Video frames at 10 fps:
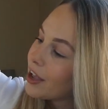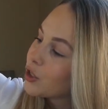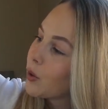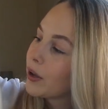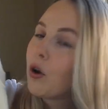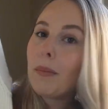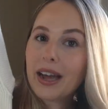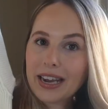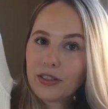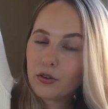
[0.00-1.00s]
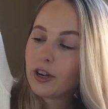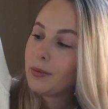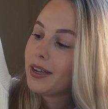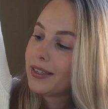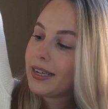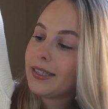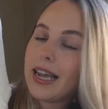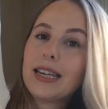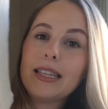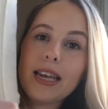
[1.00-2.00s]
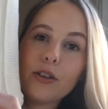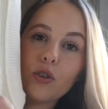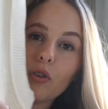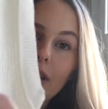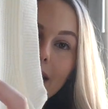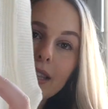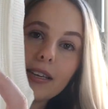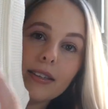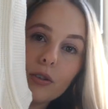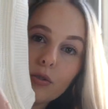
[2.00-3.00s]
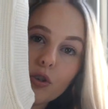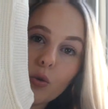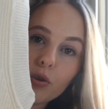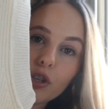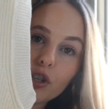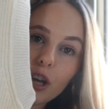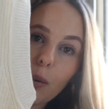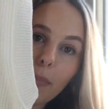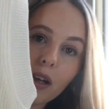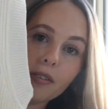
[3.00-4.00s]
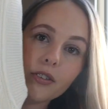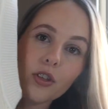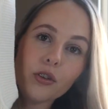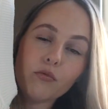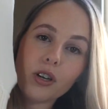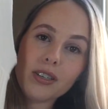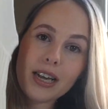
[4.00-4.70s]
So I got mine in the cream, as I said, and then it's got like these little tortoiseshell buttons that run